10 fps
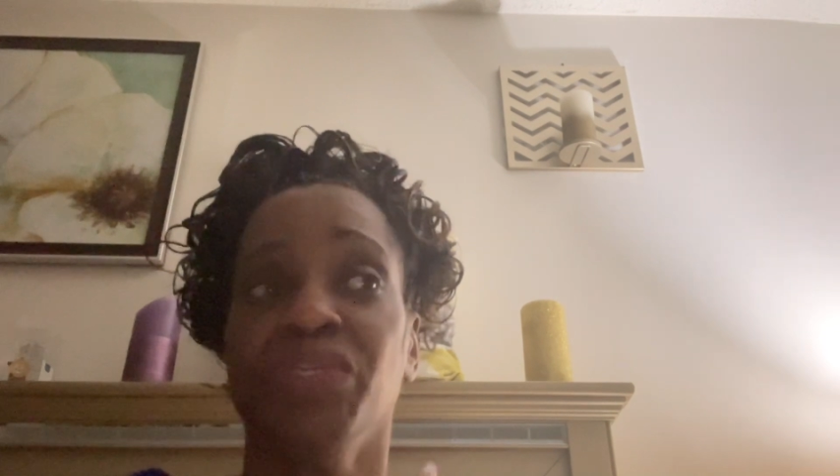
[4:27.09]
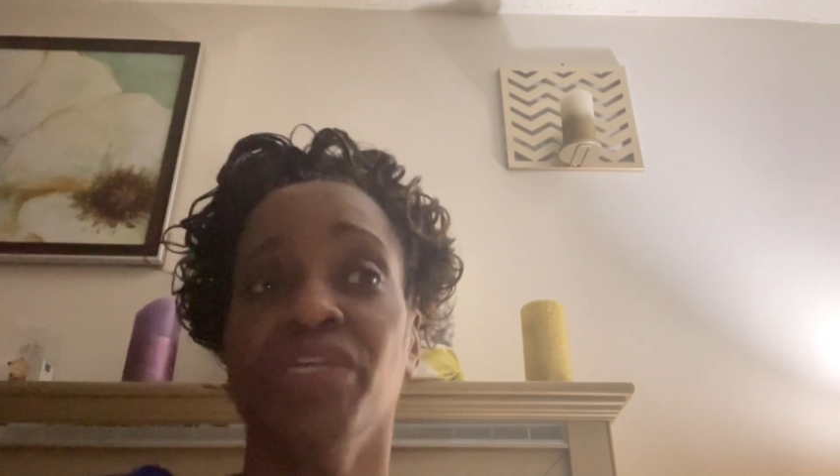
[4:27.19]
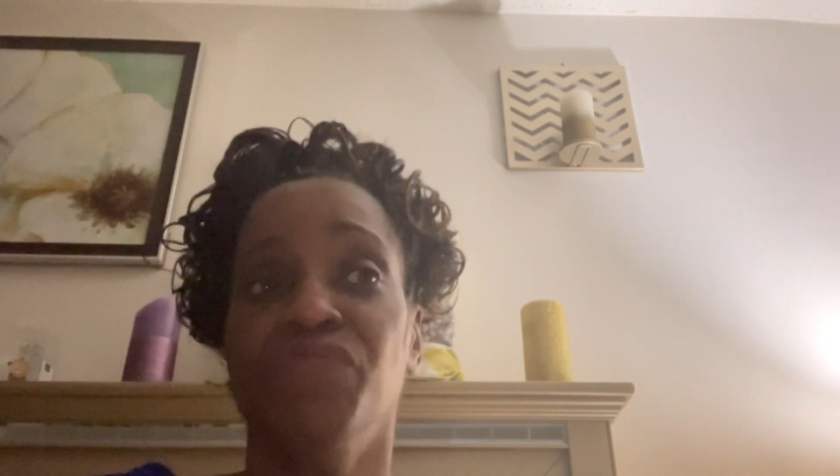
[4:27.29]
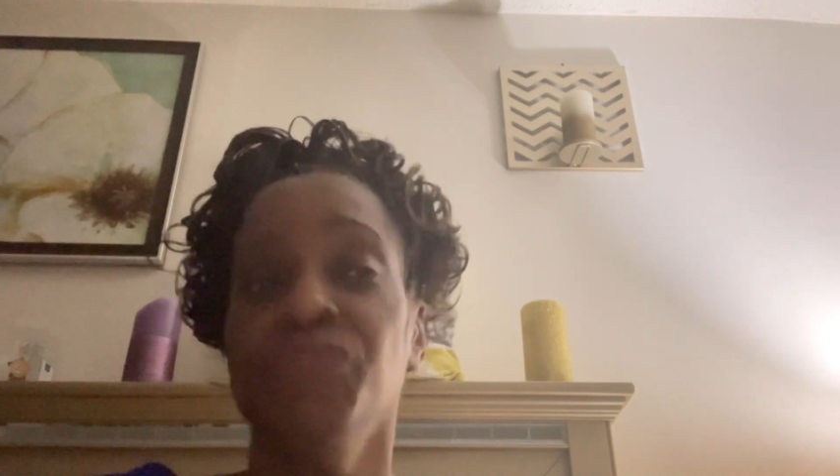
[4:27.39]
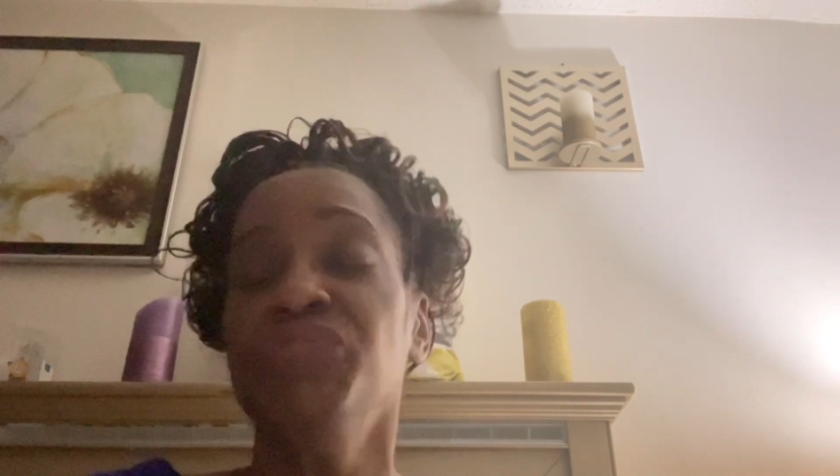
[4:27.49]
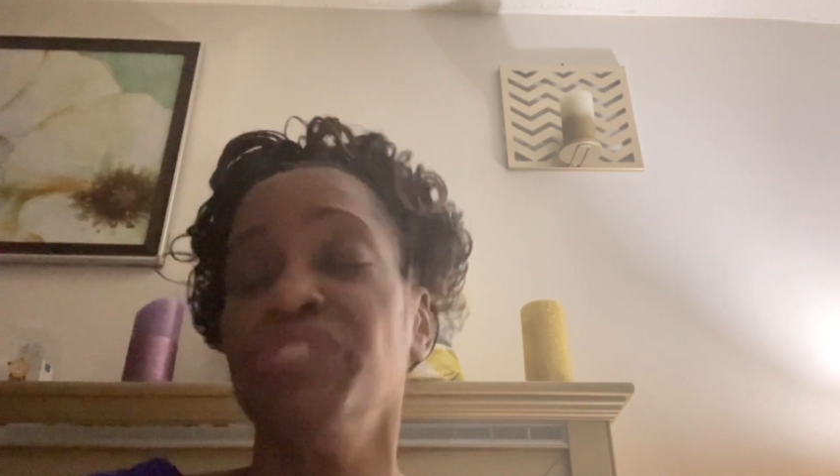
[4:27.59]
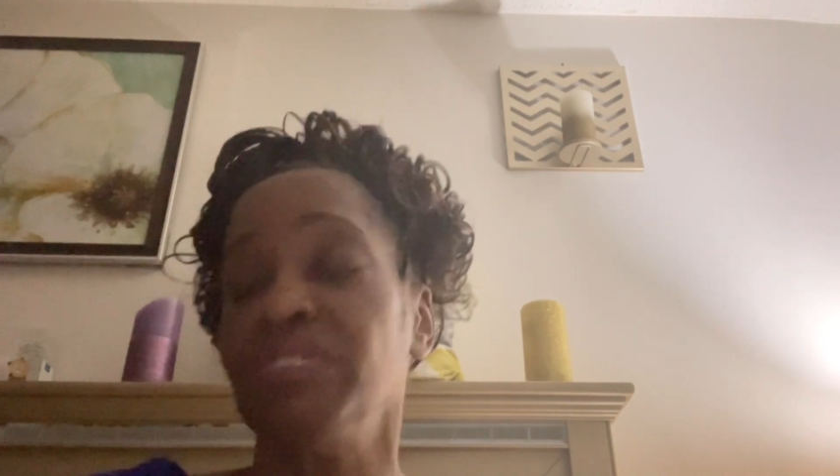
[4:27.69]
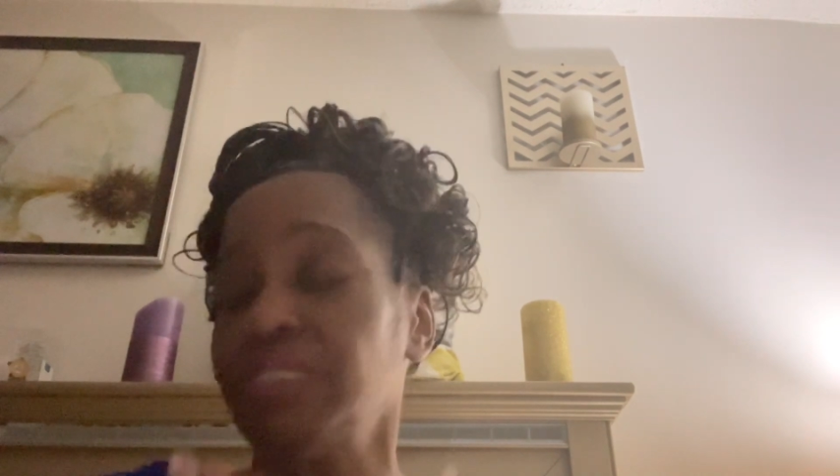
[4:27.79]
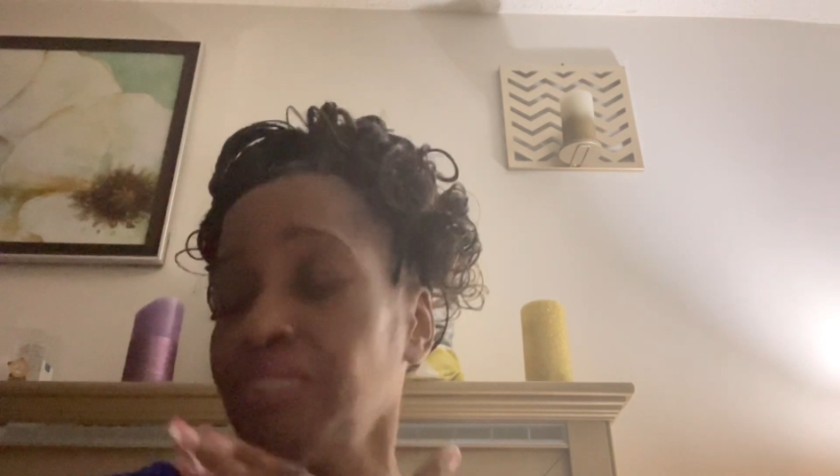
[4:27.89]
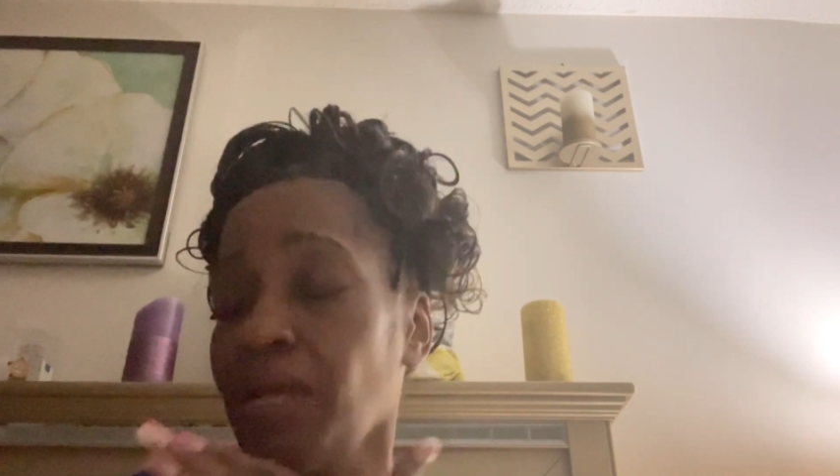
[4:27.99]
if you
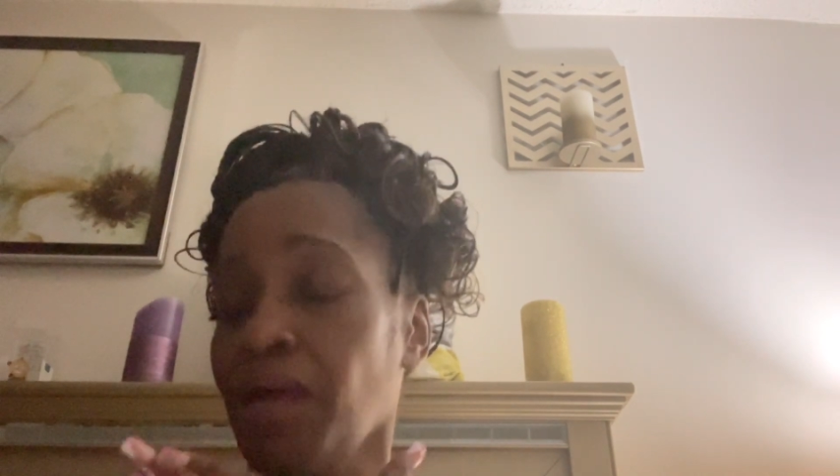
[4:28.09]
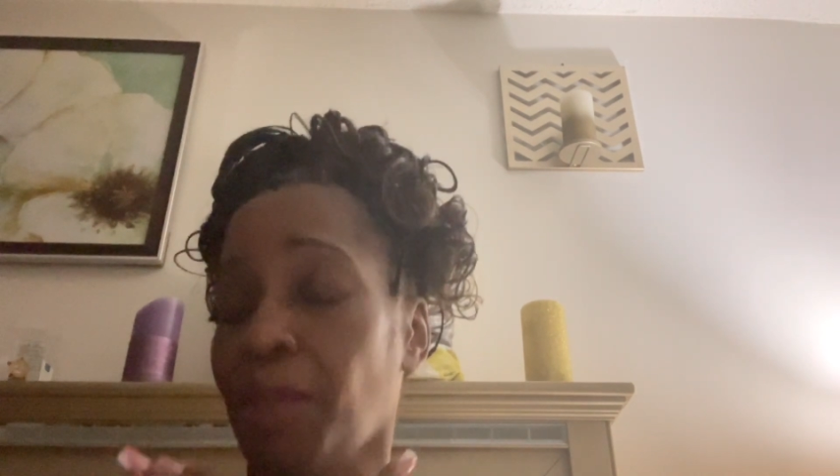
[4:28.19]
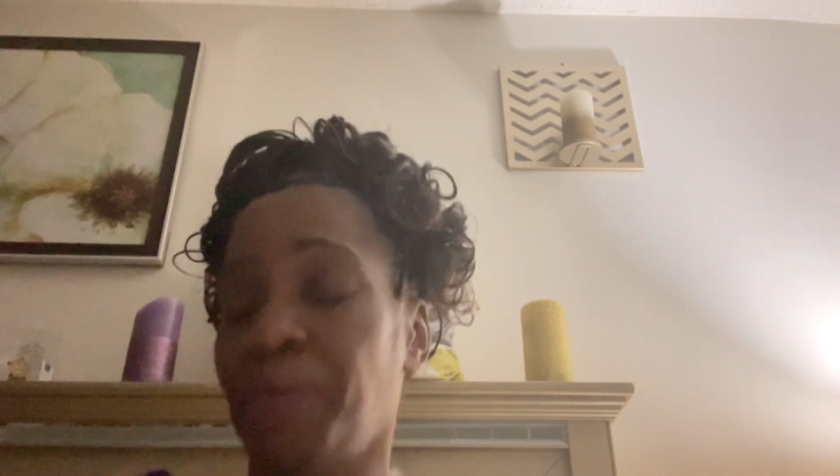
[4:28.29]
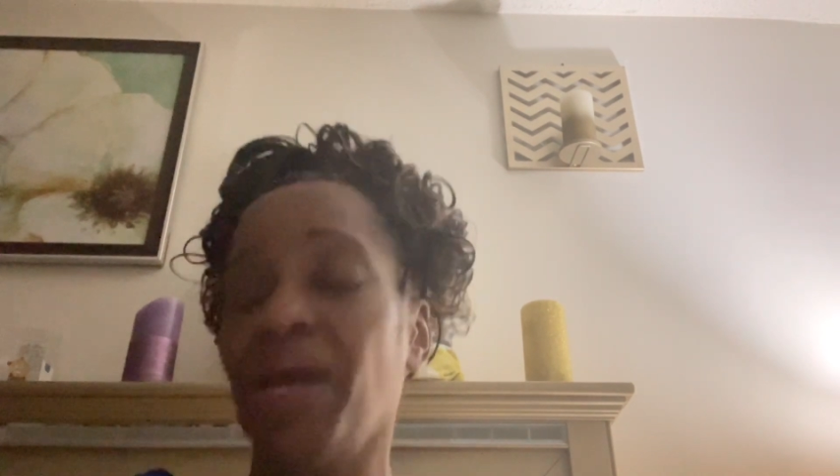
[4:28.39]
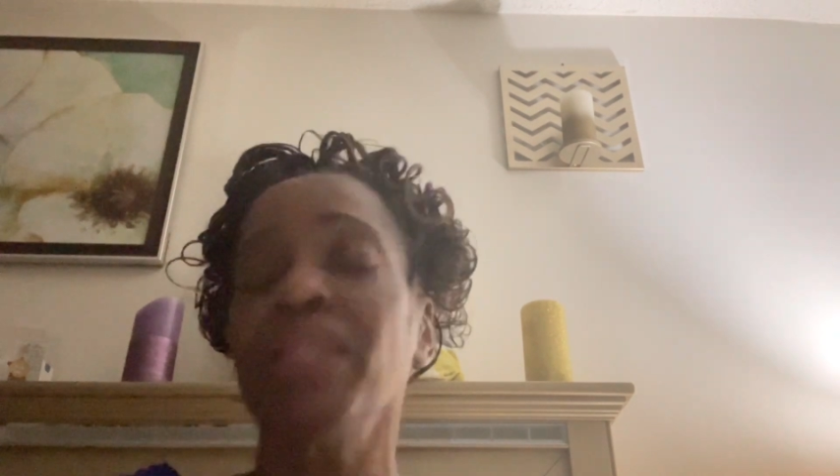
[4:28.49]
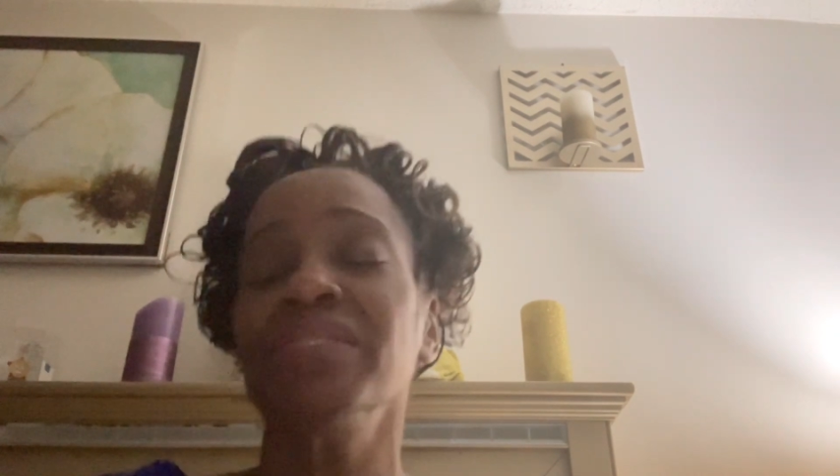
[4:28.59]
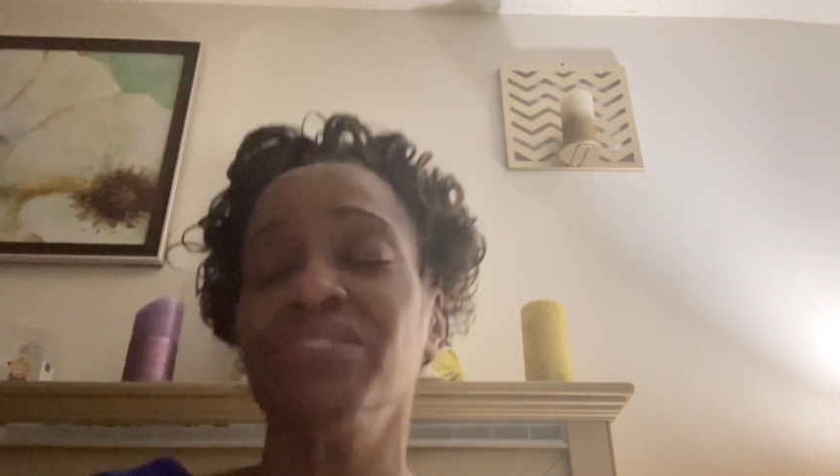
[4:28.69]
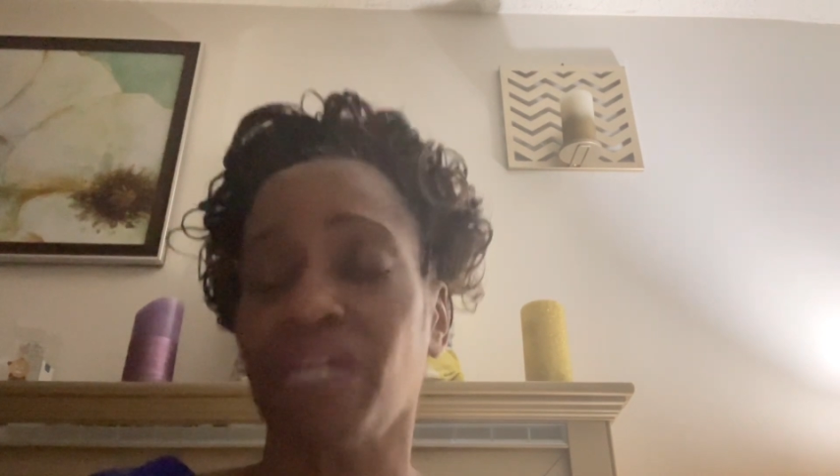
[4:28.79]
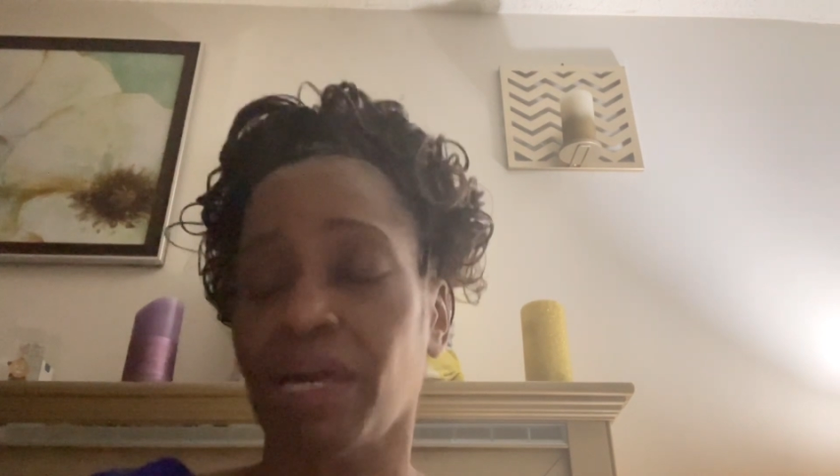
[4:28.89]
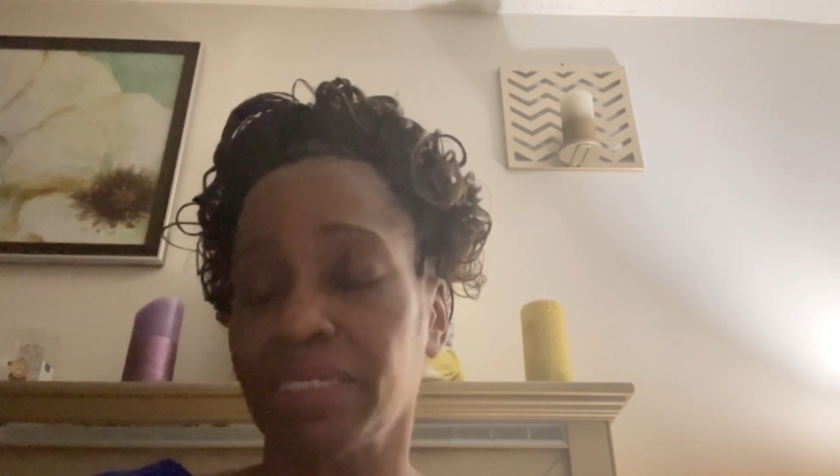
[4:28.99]
just
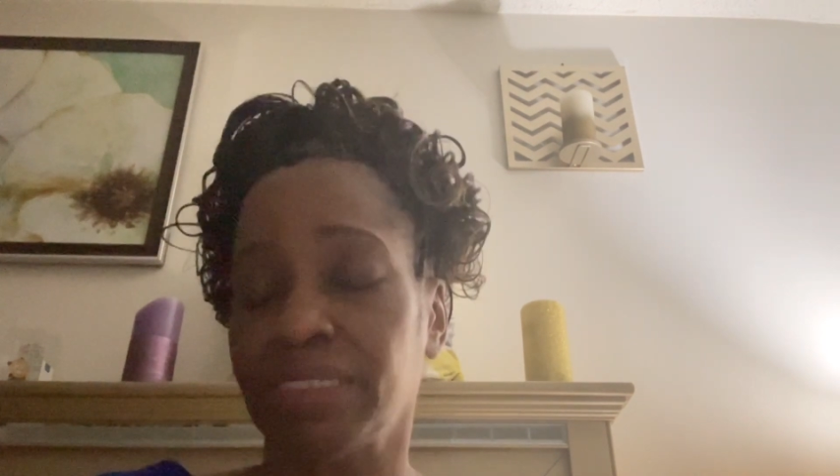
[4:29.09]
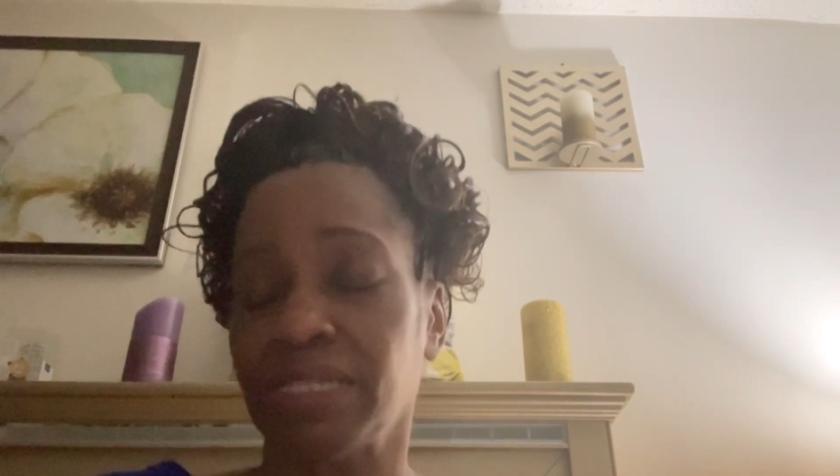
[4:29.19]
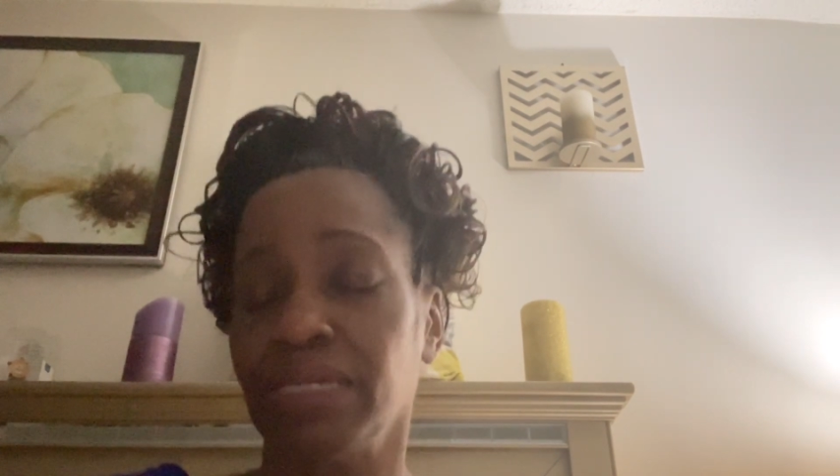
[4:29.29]
apologize